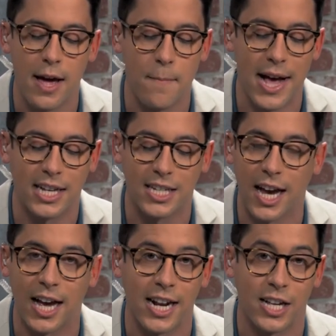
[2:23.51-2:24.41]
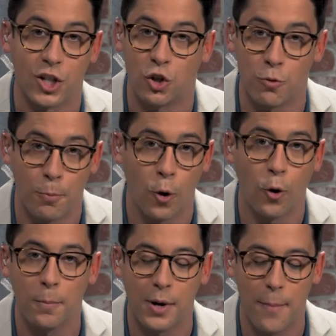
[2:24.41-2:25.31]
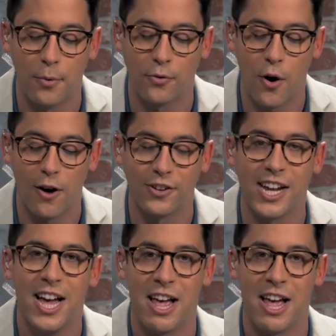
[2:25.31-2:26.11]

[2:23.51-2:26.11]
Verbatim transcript: It makes a superb cup of coffee.